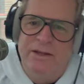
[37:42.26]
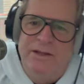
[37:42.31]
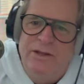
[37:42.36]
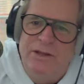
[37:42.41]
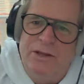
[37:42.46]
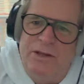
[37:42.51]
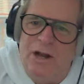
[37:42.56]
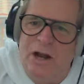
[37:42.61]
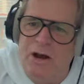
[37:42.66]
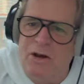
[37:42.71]

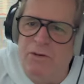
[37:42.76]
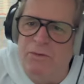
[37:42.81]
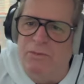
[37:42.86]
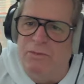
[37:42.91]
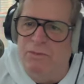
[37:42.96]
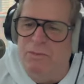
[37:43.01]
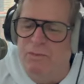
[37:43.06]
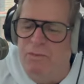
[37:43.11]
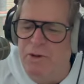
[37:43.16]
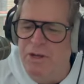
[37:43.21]

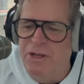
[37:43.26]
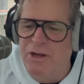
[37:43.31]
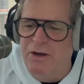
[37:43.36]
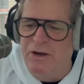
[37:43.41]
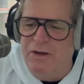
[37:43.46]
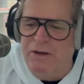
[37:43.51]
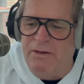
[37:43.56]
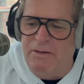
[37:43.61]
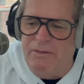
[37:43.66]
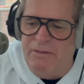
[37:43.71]
When
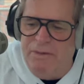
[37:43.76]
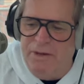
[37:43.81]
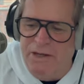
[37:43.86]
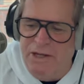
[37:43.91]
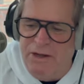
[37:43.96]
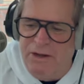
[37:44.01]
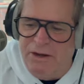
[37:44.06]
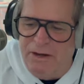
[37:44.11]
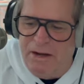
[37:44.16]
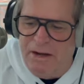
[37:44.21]
you're
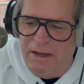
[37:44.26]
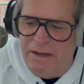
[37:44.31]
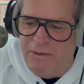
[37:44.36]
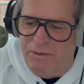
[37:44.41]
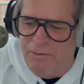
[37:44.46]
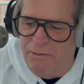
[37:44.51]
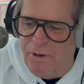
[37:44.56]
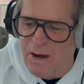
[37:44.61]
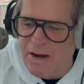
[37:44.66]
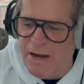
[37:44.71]

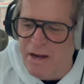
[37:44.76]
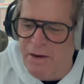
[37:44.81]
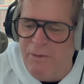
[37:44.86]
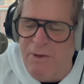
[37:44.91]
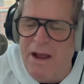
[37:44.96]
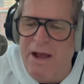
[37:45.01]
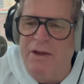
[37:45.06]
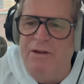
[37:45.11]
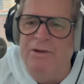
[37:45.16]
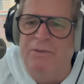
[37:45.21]
running
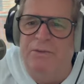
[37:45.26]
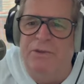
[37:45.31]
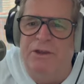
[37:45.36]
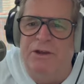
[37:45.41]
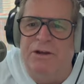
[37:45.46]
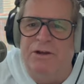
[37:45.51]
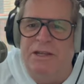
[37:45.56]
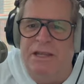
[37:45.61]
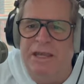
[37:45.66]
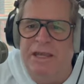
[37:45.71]
around with
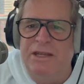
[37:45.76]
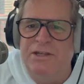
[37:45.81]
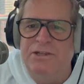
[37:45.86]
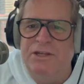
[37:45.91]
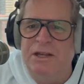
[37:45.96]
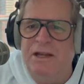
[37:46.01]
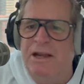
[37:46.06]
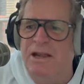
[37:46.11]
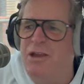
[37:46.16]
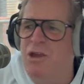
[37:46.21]
your kids,
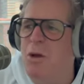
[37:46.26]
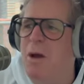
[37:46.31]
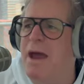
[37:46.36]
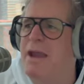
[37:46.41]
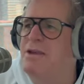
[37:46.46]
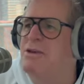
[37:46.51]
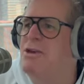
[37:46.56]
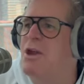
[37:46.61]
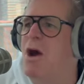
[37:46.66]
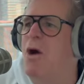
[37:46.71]
you
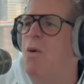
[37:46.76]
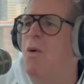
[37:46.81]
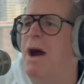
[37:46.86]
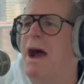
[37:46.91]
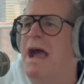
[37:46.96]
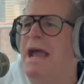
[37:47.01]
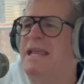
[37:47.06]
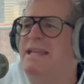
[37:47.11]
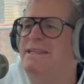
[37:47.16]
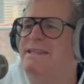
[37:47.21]
had no
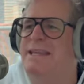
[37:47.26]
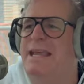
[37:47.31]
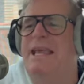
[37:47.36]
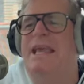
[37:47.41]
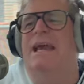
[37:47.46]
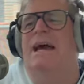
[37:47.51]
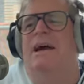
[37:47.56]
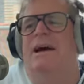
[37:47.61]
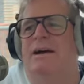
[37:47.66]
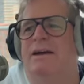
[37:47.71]

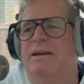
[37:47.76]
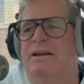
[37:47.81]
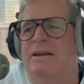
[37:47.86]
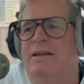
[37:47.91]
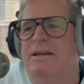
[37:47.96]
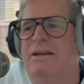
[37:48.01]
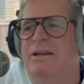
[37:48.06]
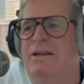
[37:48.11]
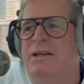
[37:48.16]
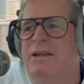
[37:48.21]
idea
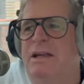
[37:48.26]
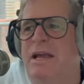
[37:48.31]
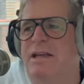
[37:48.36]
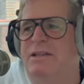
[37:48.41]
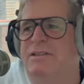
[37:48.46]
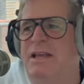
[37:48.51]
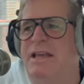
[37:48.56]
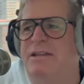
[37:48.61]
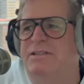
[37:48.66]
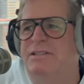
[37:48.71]

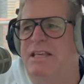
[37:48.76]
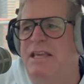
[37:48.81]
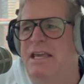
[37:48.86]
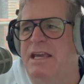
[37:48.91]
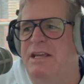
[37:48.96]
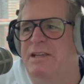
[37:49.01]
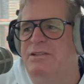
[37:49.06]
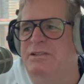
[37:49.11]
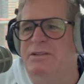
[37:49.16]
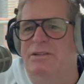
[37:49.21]
as
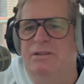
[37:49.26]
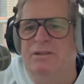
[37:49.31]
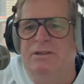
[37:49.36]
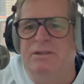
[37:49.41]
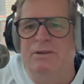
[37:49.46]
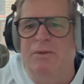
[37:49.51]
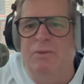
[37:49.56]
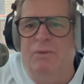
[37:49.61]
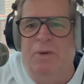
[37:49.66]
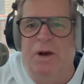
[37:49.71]
kids
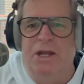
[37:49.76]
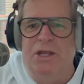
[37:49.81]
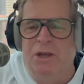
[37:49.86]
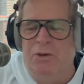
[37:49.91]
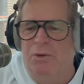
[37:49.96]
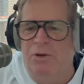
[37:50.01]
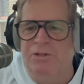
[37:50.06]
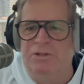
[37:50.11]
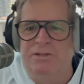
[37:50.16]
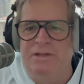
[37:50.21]
what you
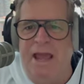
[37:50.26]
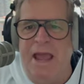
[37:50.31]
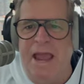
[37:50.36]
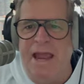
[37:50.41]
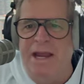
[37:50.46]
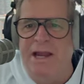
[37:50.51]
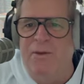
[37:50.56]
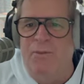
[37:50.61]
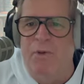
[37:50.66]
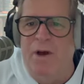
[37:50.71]
were
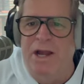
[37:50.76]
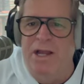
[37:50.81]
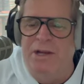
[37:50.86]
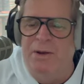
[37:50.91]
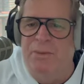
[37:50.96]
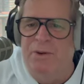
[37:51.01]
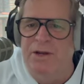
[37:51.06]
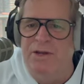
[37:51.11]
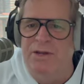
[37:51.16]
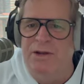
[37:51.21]
saying and what
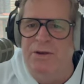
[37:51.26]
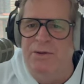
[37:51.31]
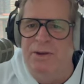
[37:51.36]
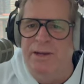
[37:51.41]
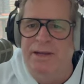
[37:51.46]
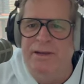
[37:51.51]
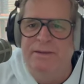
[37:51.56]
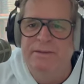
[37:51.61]
you were doing.